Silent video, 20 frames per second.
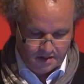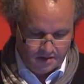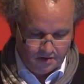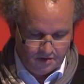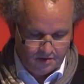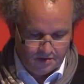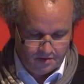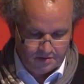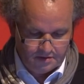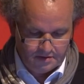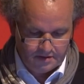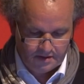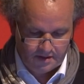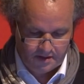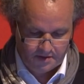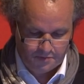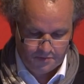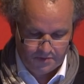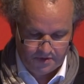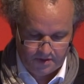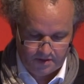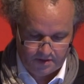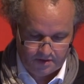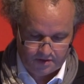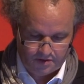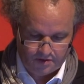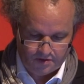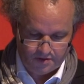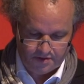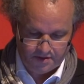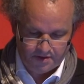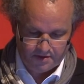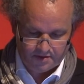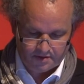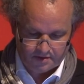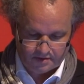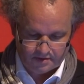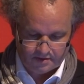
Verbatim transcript: or let me call it